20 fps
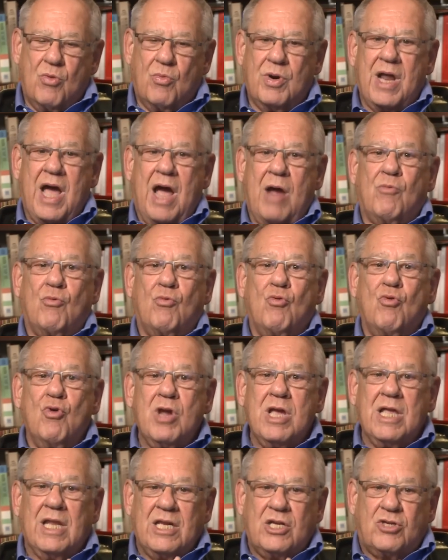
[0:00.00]
We're not
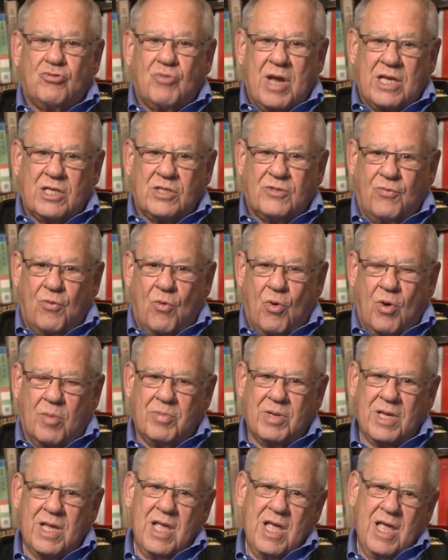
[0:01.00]
really
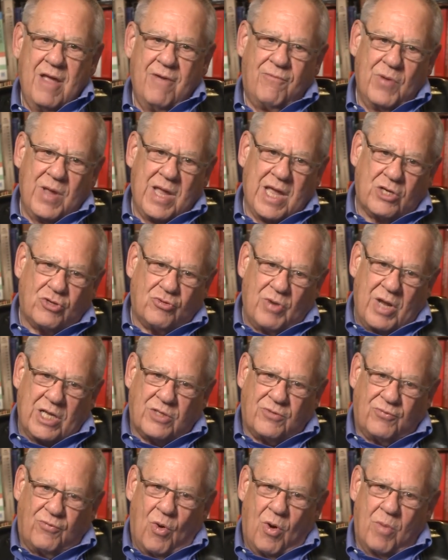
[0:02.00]
transformed. If we get
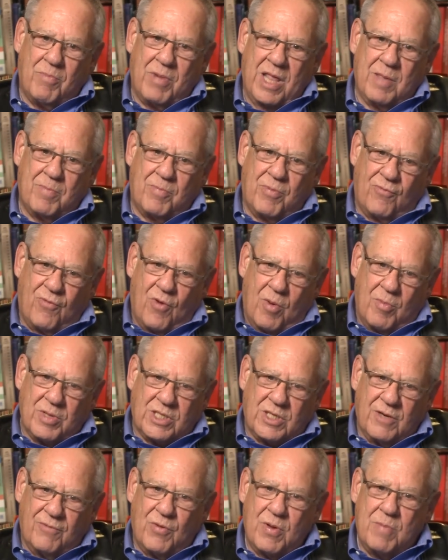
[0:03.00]
transformed by the
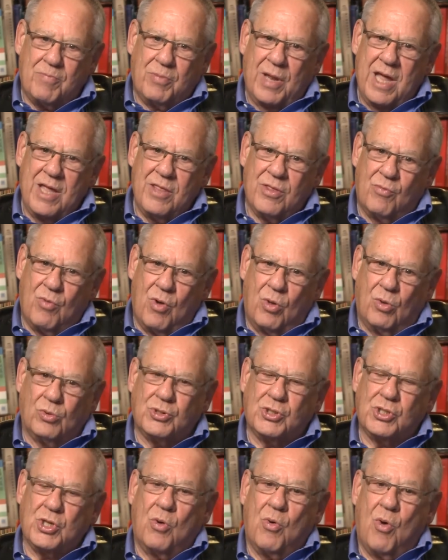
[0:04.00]
performance, if we play the role
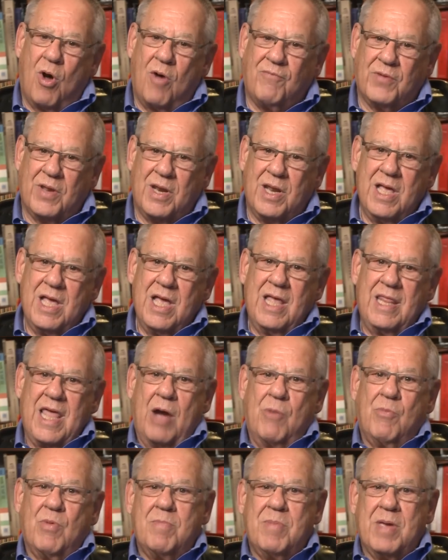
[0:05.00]
so often
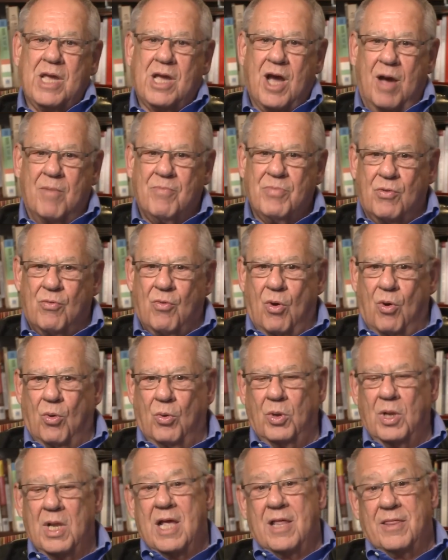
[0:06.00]
that we become the
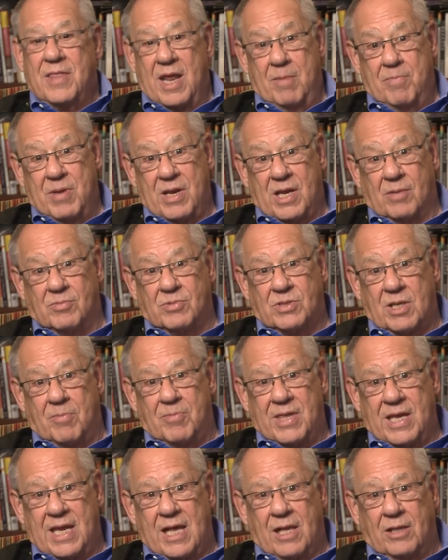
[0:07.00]
role, that it becomes
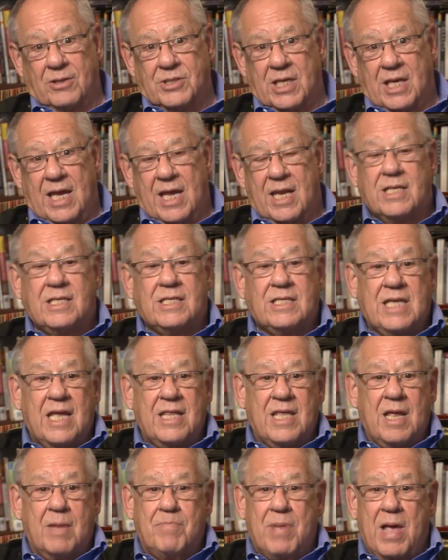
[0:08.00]
something else again. It's
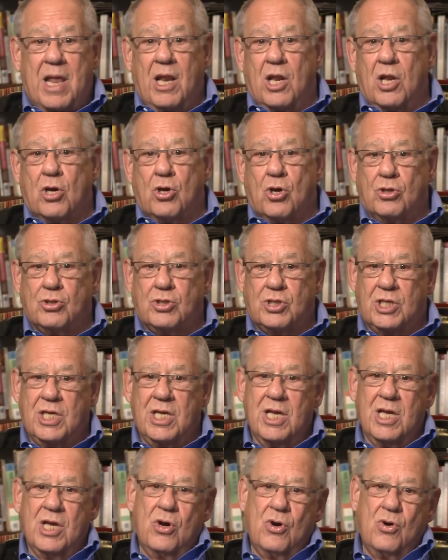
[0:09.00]
said that Bela Lugosi,
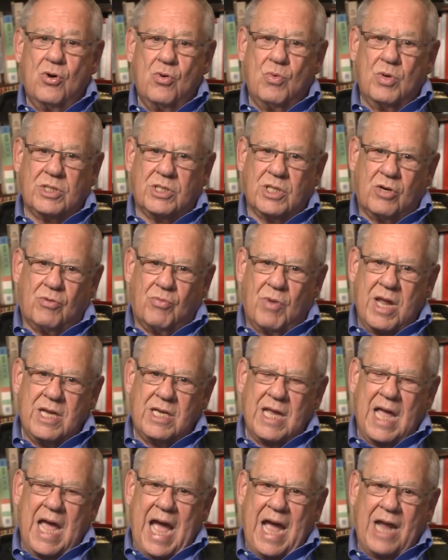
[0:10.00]
who was a
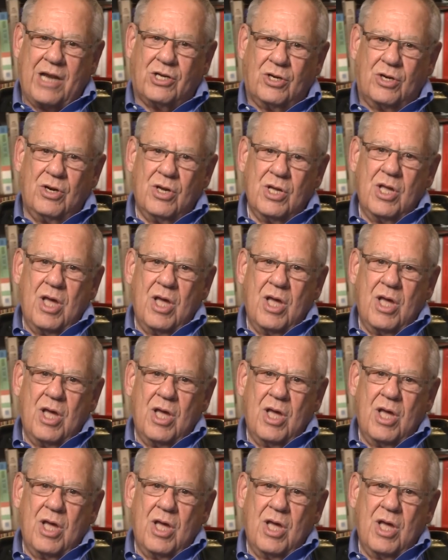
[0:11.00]
great actor,